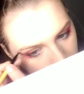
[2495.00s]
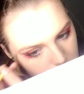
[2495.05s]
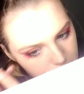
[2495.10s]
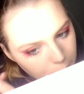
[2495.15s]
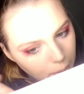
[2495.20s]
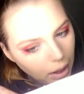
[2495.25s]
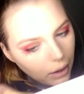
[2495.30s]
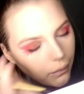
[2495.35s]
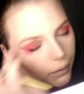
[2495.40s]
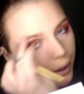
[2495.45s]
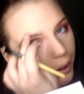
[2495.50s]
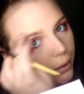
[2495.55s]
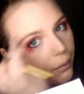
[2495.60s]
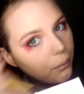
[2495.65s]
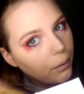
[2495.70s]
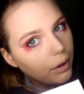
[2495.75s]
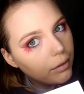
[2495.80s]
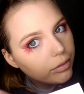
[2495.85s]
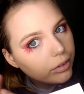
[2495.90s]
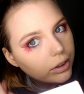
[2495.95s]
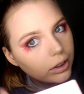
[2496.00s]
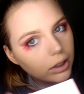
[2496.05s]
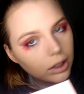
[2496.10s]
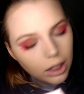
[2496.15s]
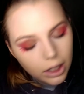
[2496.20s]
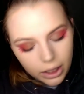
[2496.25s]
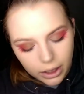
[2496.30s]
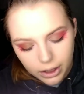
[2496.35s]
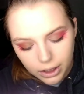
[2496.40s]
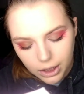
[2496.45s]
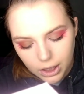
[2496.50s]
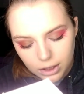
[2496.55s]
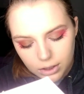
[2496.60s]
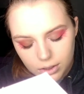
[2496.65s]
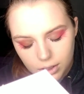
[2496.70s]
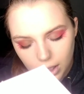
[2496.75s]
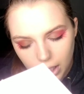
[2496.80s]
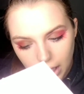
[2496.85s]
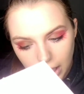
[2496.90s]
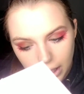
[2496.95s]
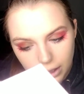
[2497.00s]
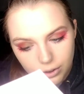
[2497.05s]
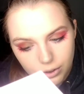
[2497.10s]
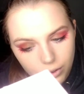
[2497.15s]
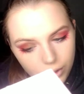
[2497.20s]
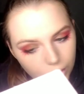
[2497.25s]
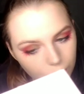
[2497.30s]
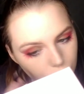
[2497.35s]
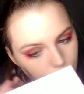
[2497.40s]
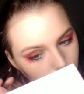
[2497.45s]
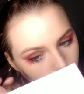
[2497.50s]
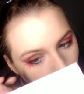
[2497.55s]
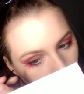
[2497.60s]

This brow, however, I need to actually